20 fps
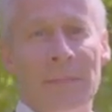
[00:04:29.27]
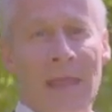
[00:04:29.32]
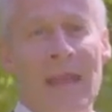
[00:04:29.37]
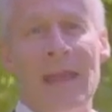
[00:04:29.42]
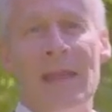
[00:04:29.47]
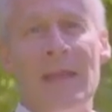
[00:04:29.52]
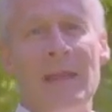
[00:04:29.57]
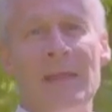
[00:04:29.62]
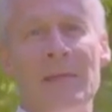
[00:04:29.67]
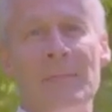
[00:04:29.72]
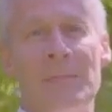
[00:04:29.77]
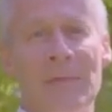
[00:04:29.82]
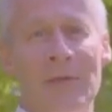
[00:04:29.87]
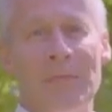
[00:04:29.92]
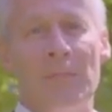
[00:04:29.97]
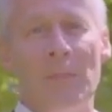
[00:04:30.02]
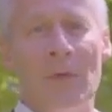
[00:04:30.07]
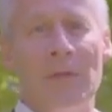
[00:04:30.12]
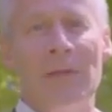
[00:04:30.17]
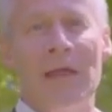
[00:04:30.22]
Daily
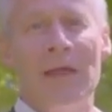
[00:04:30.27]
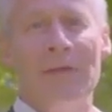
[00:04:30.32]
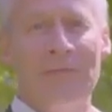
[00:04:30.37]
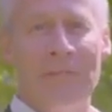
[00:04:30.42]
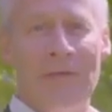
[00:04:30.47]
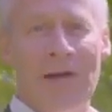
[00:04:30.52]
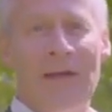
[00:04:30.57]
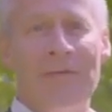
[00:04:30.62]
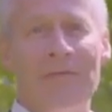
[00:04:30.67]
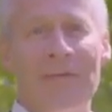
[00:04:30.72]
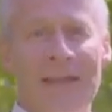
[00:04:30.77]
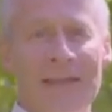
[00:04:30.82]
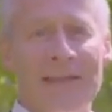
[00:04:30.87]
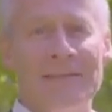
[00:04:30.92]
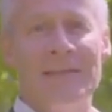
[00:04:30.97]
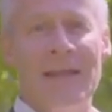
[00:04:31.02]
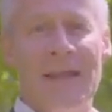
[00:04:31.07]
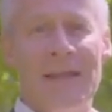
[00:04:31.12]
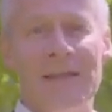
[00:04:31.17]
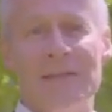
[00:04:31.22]
BIF195
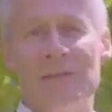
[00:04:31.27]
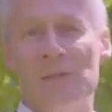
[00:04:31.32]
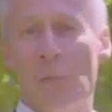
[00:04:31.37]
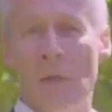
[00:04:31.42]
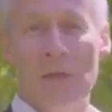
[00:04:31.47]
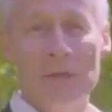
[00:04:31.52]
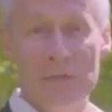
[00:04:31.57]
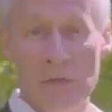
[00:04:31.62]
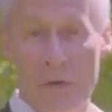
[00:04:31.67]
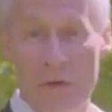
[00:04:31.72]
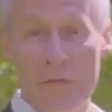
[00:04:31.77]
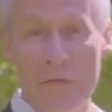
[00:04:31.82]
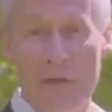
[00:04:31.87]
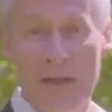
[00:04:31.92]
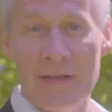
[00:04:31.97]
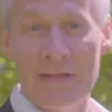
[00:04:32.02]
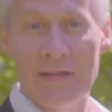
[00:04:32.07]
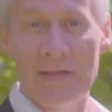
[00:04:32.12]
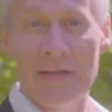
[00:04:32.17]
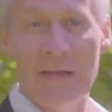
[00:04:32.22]
intake is well
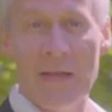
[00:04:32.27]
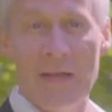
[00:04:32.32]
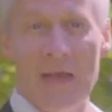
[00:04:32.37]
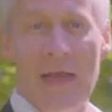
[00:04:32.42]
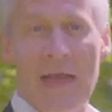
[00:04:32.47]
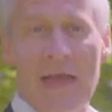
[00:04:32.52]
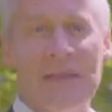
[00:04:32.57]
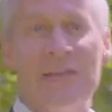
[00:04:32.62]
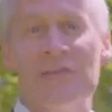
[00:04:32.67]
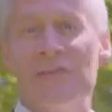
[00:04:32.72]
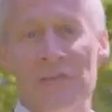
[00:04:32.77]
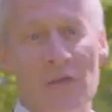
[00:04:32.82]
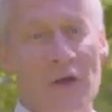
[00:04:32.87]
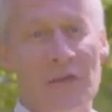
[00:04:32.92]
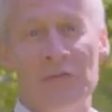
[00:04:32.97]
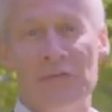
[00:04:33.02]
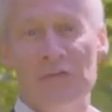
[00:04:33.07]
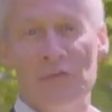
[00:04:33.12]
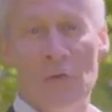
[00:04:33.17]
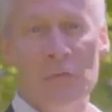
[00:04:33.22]
tolerated and is
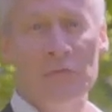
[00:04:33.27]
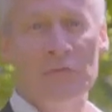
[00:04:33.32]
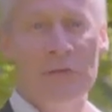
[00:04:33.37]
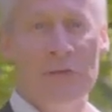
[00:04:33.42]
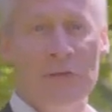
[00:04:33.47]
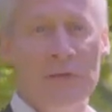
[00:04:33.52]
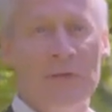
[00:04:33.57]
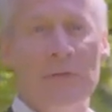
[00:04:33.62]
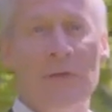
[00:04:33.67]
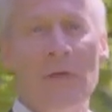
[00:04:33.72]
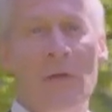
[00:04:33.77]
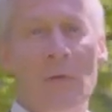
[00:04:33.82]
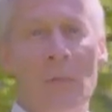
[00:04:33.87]
not associated